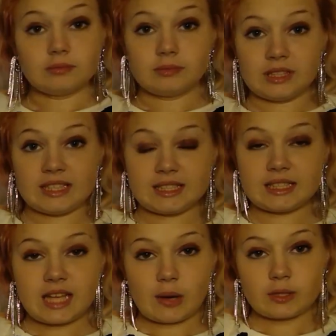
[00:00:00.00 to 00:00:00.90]
This is
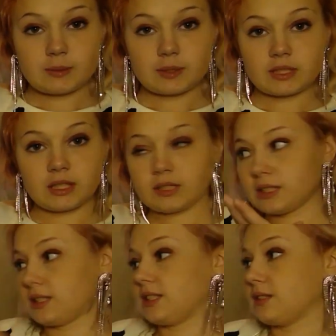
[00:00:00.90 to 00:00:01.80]
how it's supposed to look.
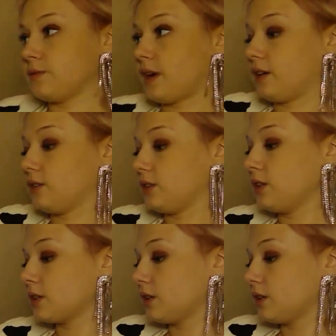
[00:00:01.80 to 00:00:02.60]
This is the final look.